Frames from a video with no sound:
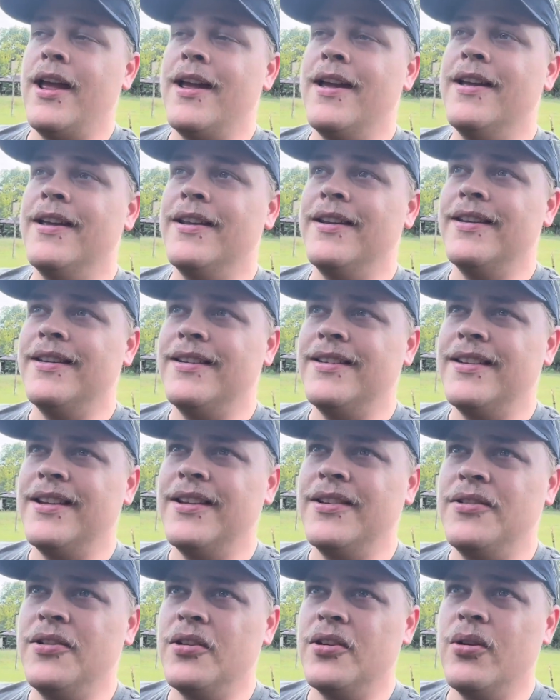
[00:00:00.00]
And
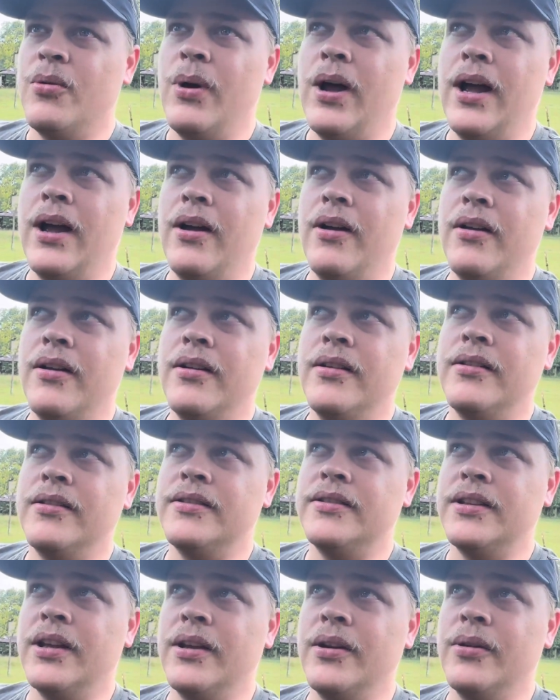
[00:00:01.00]
it took a while,
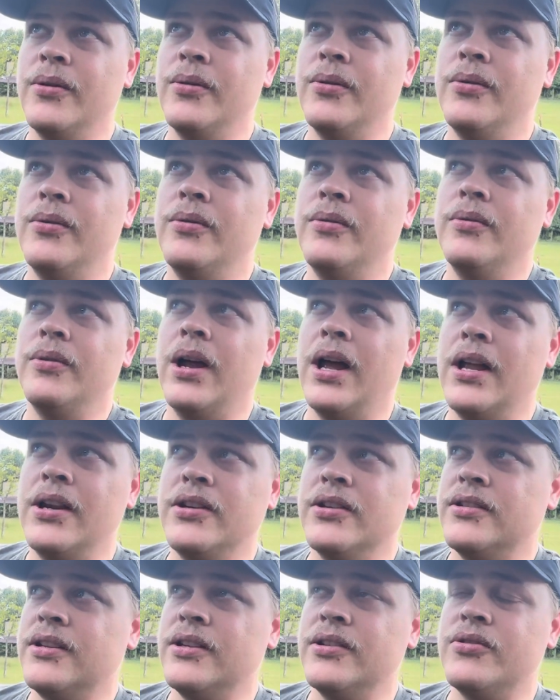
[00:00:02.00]
so I
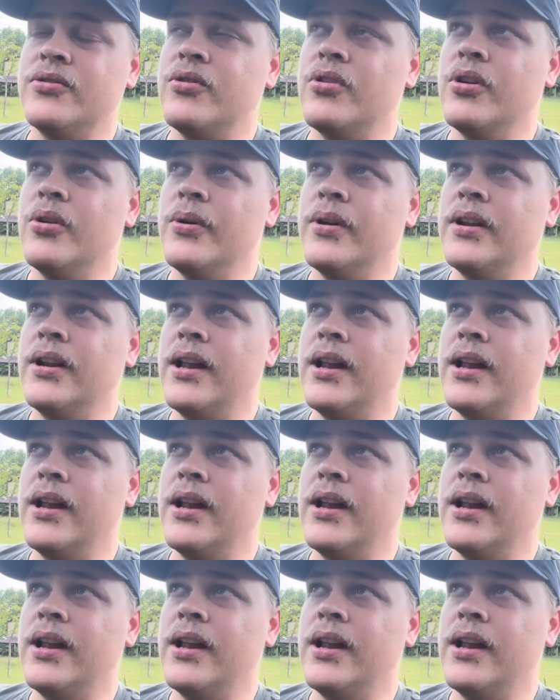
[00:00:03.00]
just said screw it.